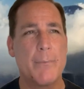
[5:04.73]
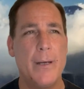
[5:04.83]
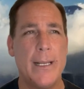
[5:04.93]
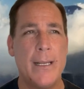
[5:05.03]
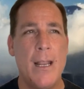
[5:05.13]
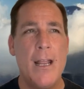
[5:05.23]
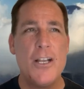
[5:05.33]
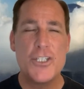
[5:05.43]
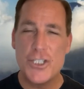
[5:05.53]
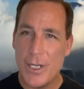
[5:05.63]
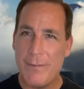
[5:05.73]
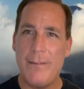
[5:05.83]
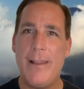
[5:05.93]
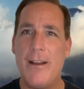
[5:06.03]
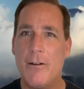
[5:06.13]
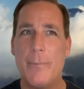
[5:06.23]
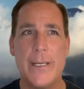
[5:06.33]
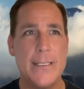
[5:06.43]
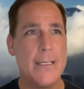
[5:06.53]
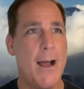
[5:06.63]
but shouldn't there
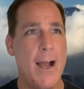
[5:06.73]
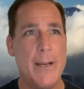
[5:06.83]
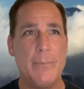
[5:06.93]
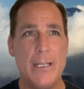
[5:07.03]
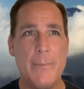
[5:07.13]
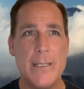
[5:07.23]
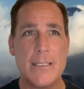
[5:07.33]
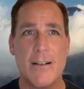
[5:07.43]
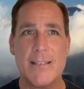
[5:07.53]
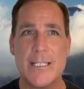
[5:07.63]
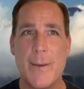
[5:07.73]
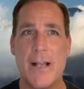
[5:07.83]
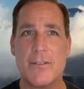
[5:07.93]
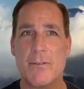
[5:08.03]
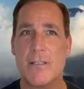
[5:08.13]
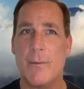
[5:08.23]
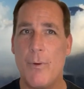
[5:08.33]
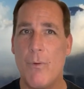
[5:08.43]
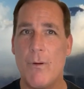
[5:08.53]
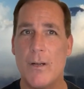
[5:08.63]
be time limits on spousal
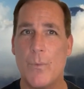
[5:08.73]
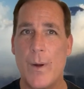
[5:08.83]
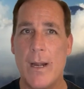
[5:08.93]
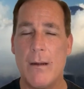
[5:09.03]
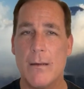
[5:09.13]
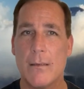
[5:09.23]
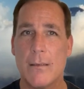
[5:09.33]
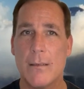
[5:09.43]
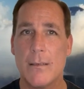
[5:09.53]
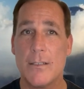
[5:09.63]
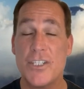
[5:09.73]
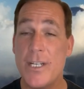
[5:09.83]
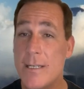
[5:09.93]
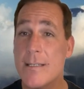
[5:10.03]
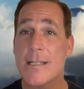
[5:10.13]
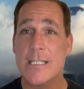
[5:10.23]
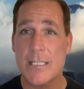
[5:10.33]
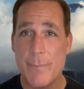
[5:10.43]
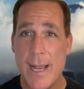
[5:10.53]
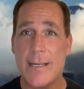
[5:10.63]
support where she is
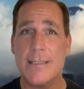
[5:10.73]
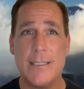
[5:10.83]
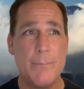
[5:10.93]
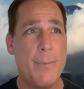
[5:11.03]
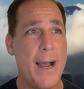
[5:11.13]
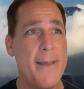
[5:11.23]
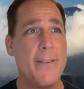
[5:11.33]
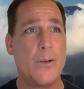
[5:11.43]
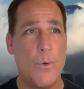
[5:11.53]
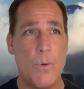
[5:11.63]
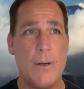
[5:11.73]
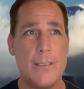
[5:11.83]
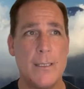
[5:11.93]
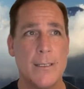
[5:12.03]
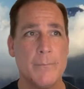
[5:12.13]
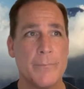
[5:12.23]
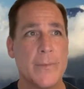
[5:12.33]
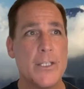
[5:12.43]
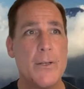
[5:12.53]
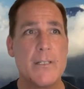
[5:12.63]
expected by the court
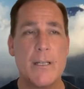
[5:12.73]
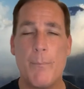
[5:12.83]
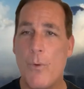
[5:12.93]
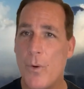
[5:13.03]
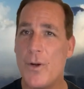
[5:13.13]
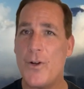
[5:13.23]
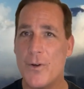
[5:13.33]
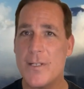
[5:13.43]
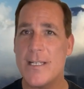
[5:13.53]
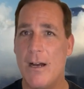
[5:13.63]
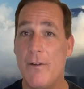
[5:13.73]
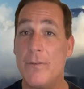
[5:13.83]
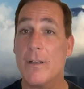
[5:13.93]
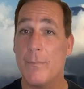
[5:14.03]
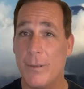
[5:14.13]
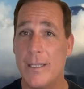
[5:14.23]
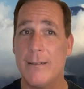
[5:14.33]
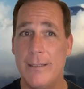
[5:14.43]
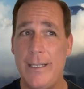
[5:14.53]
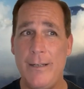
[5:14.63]
to support herself
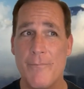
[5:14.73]
completely?